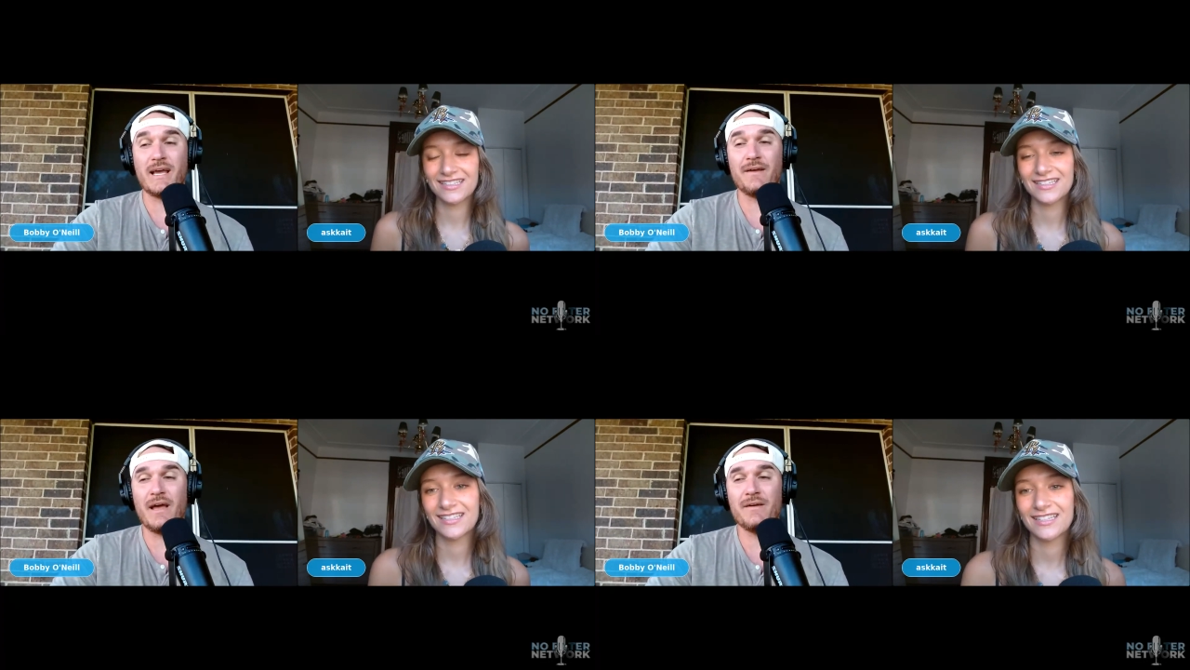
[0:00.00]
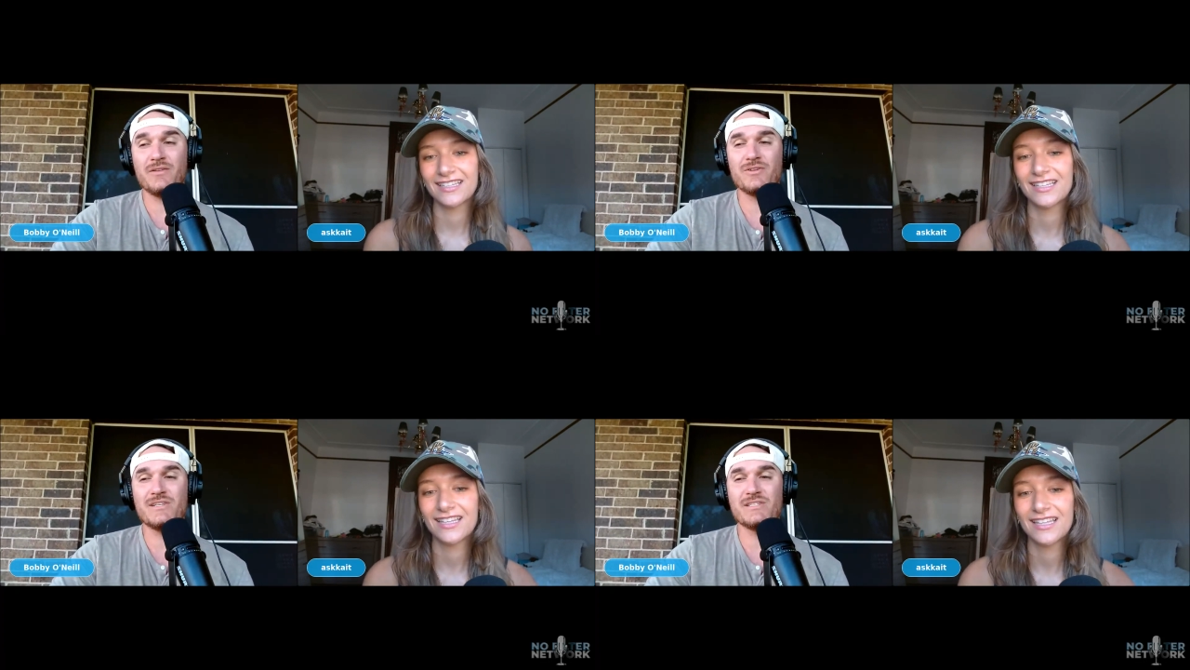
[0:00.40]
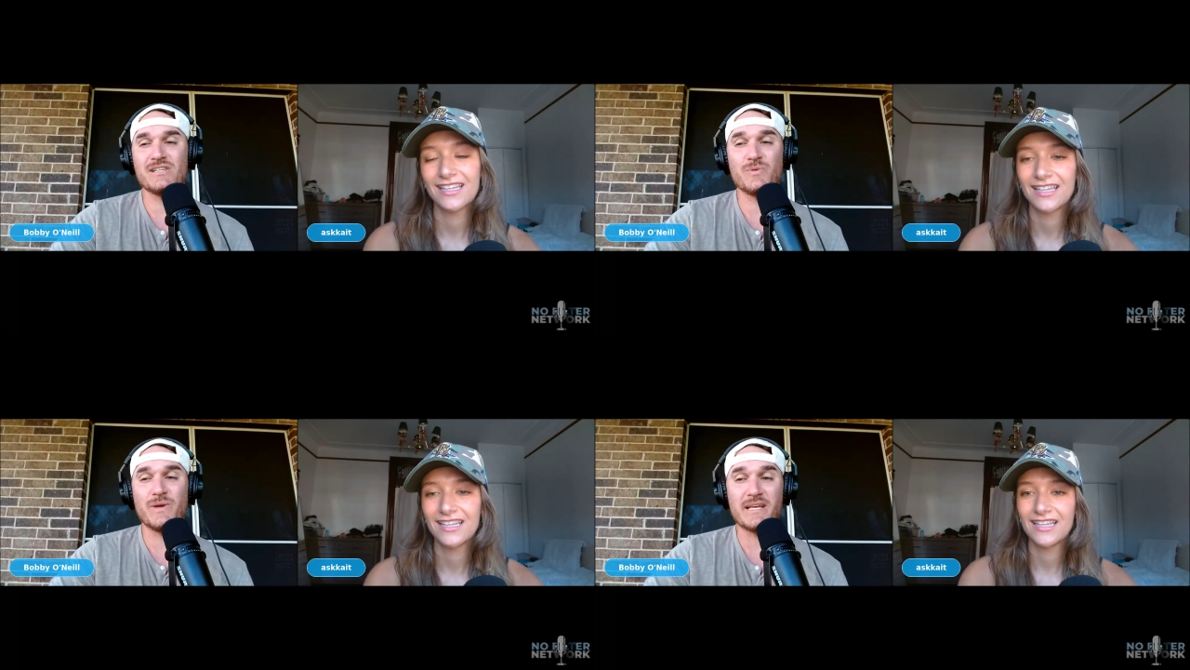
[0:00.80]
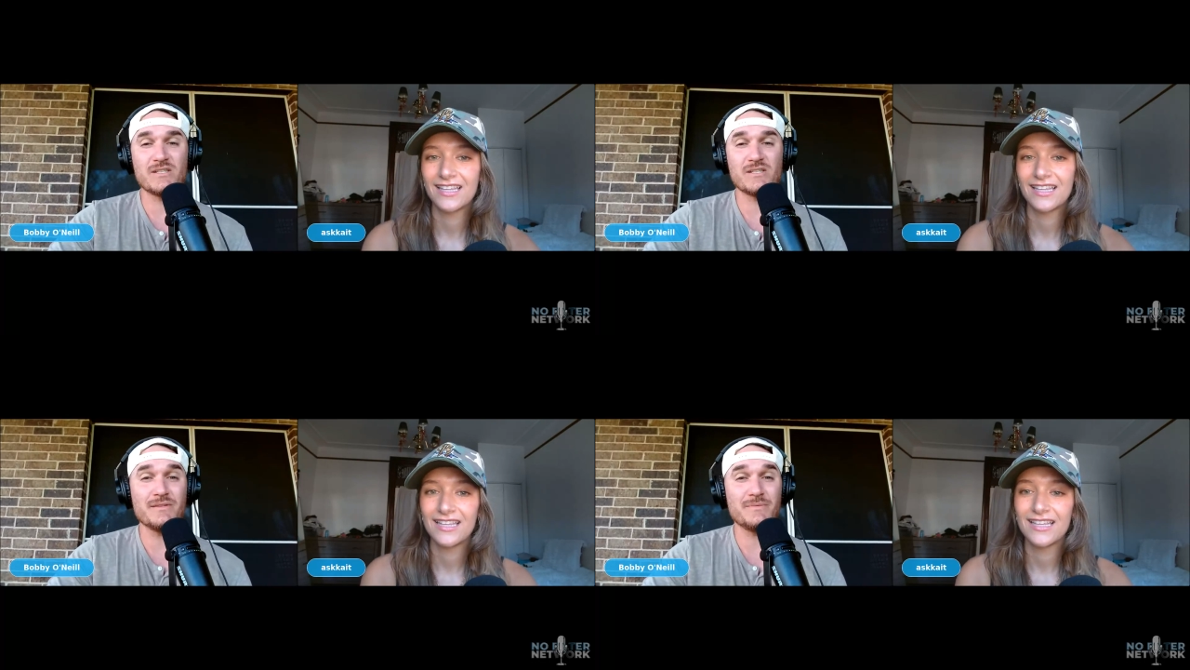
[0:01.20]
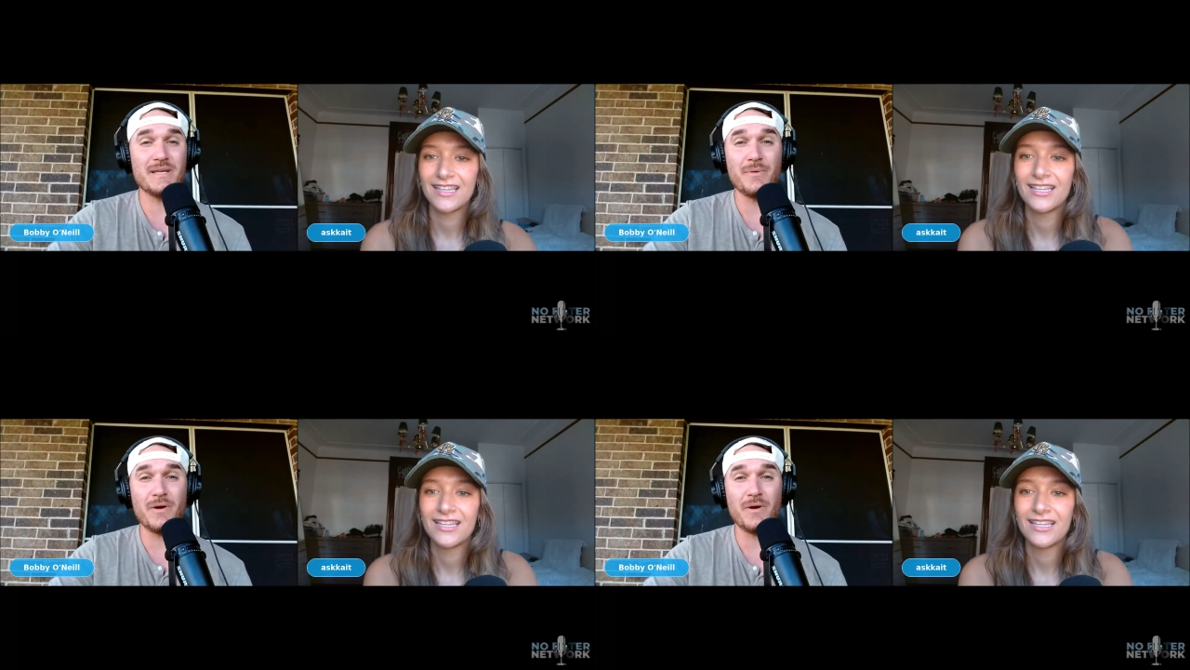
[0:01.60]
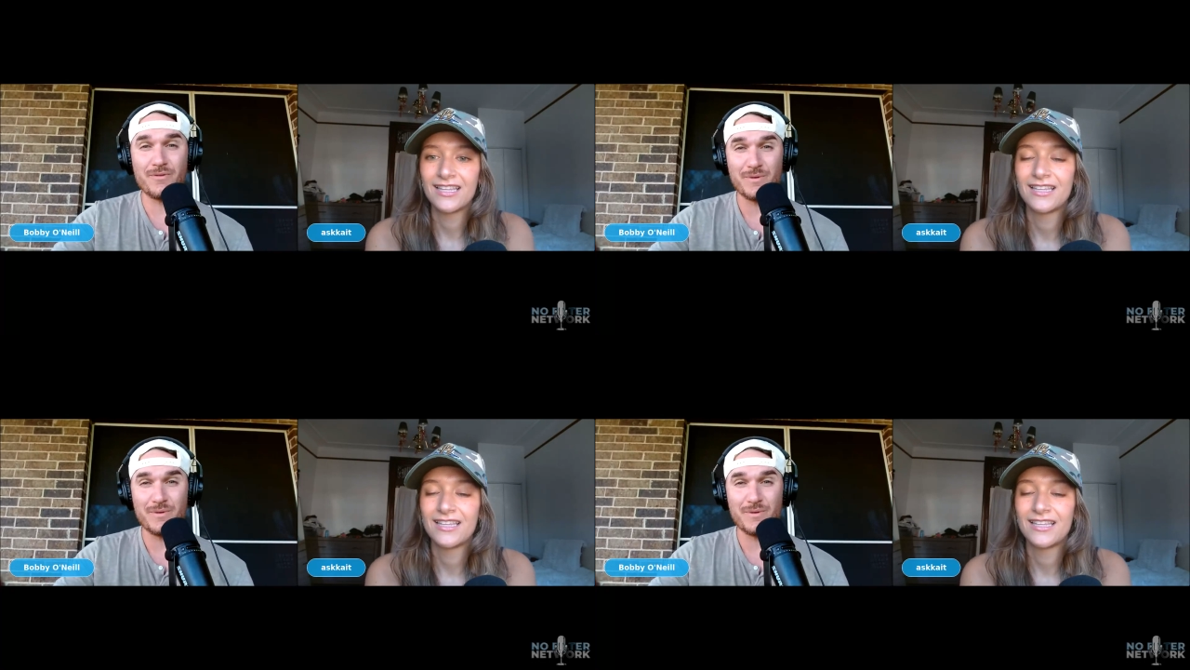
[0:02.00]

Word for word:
Speaker 1: I, I learned this this week because a big part of